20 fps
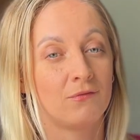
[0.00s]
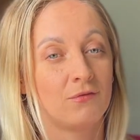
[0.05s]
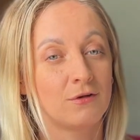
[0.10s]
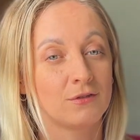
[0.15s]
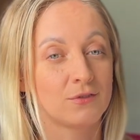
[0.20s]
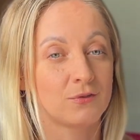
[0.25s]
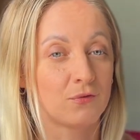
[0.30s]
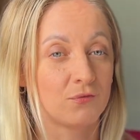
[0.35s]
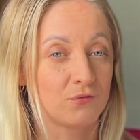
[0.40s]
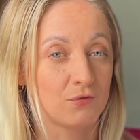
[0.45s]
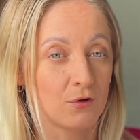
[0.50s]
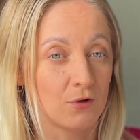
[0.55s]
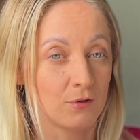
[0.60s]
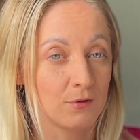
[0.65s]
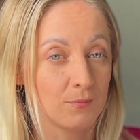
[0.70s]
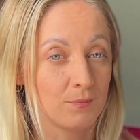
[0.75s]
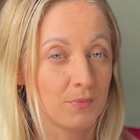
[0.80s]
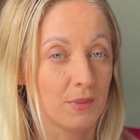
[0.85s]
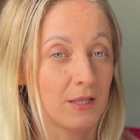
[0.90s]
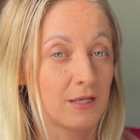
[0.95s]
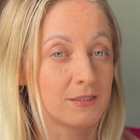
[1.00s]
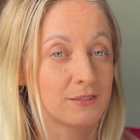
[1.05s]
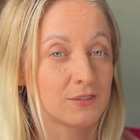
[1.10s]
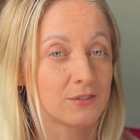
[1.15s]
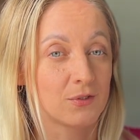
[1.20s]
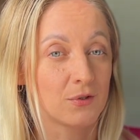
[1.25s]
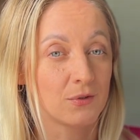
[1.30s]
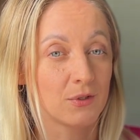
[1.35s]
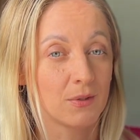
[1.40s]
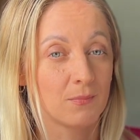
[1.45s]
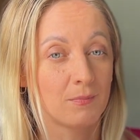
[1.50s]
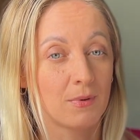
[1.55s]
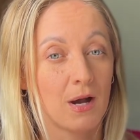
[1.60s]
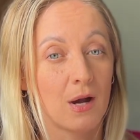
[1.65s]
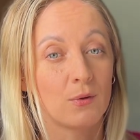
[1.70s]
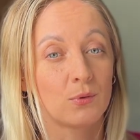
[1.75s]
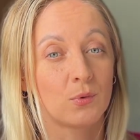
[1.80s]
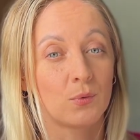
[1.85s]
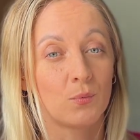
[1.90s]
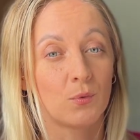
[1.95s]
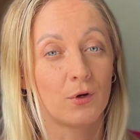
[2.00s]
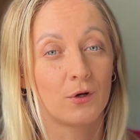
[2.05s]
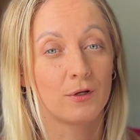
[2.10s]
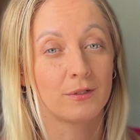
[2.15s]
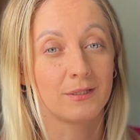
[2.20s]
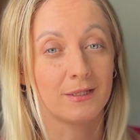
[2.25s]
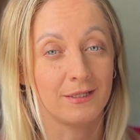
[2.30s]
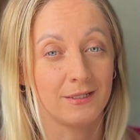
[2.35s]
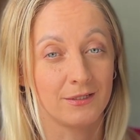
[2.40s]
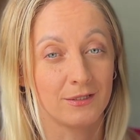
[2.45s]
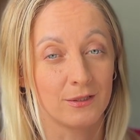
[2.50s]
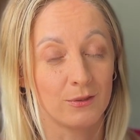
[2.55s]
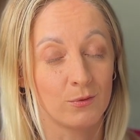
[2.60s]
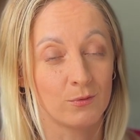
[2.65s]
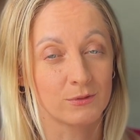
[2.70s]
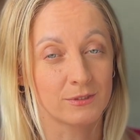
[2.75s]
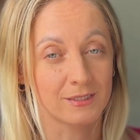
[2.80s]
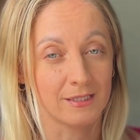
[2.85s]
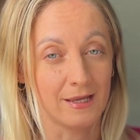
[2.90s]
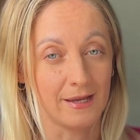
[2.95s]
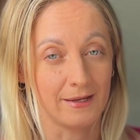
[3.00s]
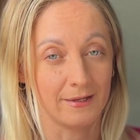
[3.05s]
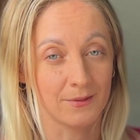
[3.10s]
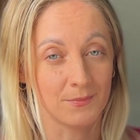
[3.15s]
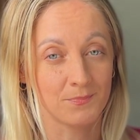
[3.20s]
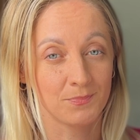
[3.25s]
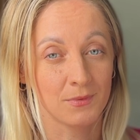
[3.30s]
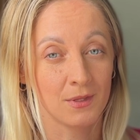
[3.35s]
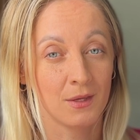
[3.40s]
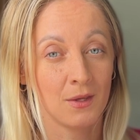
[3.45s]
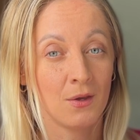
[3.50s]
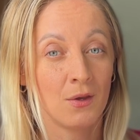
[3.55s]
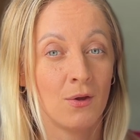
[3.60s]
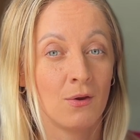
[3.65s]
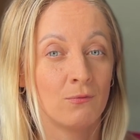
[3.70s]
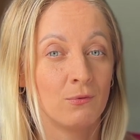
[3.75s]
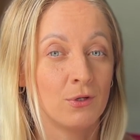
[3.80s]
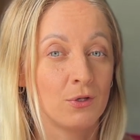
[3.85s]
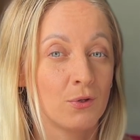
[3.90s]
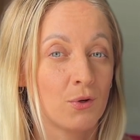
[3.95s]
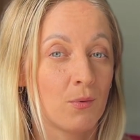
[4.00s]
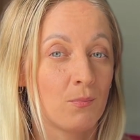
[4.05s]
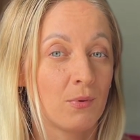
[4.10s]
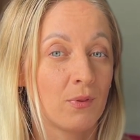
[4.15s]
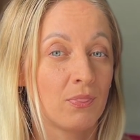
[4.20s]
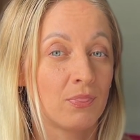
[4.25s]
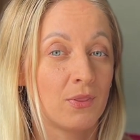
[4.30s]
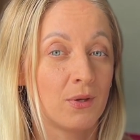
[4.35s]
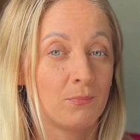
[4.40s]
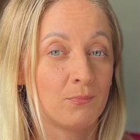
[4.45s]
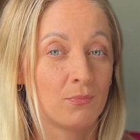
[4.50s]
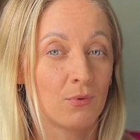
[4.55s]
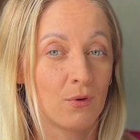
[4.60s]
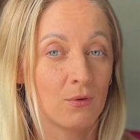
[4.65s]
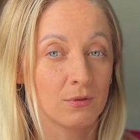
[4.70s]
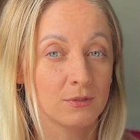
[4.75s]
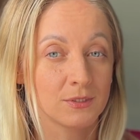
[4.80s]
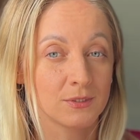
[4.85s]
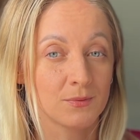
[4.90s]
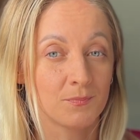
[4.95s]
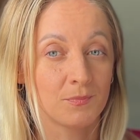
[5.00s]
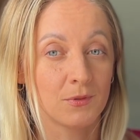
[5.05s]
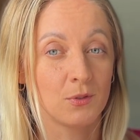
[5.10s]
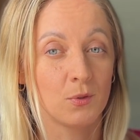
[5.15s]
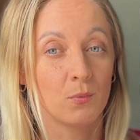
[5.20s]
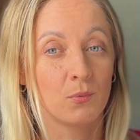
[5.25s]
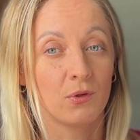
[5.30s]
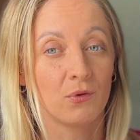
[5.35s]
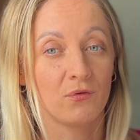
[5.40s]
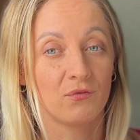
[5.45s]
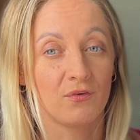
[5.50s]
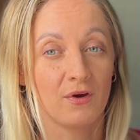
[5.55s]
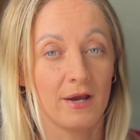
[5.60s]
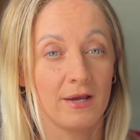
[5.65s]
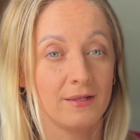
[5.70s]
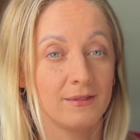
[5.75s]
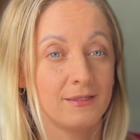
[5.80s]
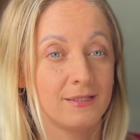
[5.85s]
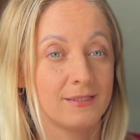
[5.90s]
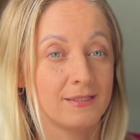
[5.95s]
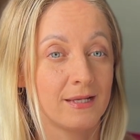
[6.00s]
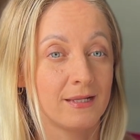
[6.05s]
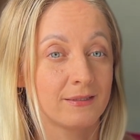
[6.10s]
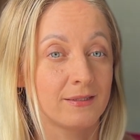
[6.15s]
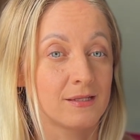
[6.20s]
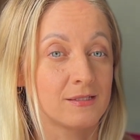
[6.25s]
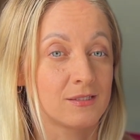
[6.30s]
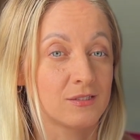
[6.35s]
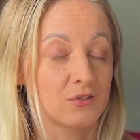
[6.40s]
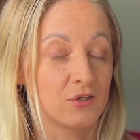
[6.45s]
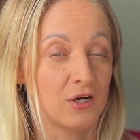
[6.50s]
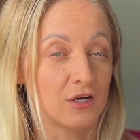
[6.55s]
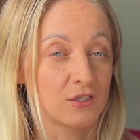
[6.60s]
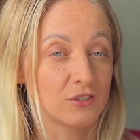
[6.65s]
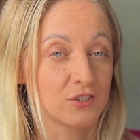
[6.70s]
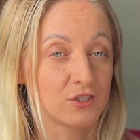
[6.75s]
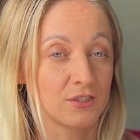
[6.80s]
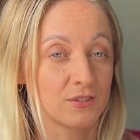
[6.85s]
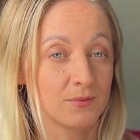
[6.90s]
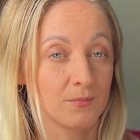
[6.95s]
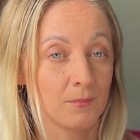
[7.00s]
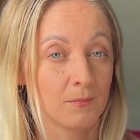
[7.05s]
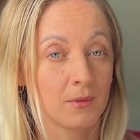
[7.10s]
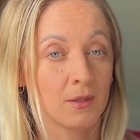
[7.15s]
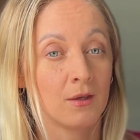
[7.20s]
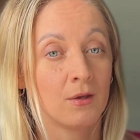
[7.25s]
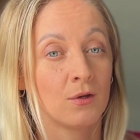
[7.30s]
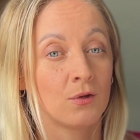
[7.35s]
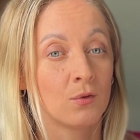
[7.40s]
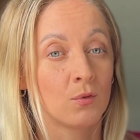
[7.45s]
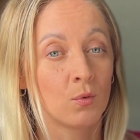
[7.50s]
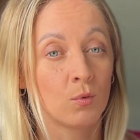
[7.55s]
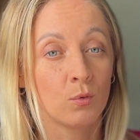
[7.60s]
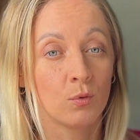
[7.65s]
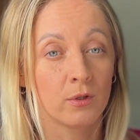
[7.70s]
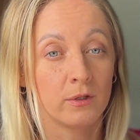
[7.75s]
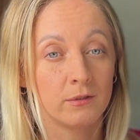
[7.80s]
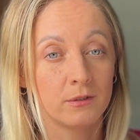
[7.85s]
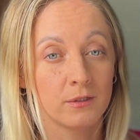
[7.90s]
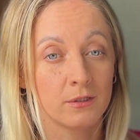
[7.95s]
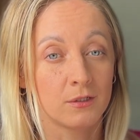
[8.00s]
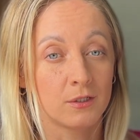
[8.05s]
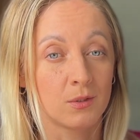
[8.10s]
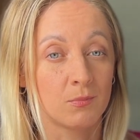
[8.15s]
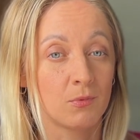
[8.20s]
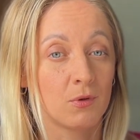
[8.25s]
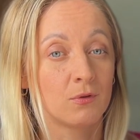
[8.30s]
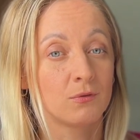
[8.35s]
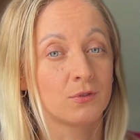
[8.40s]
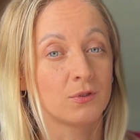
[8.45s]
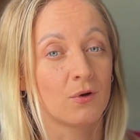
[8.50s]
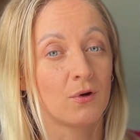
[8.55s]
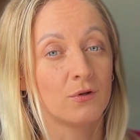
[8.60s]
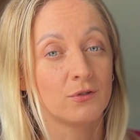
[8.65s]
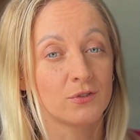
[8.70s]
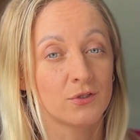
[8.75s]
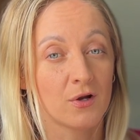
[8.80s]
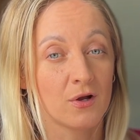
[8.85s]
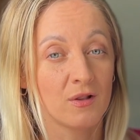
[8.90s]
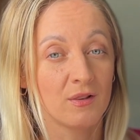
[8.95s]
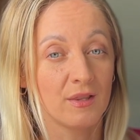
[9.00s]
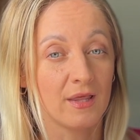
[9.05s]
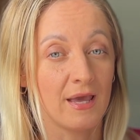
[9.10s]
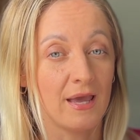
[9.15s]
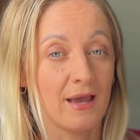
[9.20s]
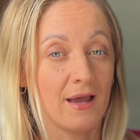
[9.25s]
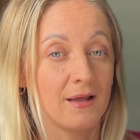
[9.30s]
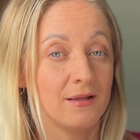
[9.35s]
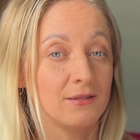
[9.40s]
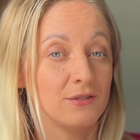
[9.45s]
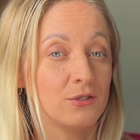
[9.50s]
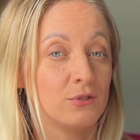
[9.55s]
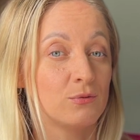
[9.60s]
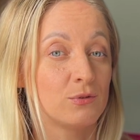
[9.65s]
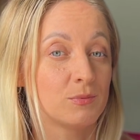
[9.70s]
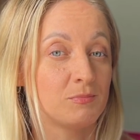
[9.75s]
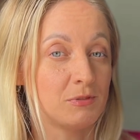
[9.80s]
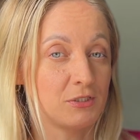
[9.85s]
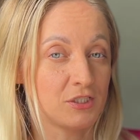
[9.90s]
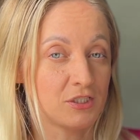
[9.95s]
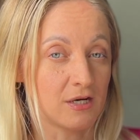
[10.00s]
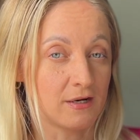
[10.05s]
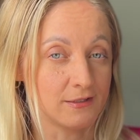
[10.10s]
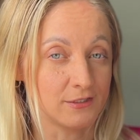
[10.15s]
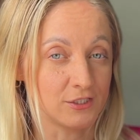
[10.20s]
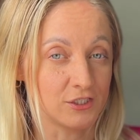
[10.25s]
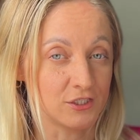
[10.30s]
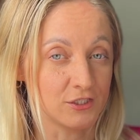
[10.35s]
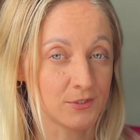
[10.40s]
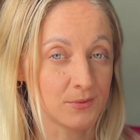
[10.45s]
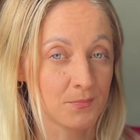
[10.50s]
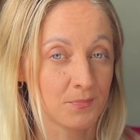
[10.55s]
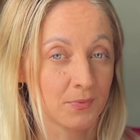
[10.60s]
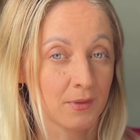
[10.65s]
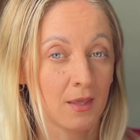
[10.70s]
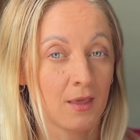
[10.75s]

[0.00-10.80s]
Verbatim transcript: First of all, let's talk about what it looks like. When you open the box, you will find detailed instruction, cooler, remote control and USB charger.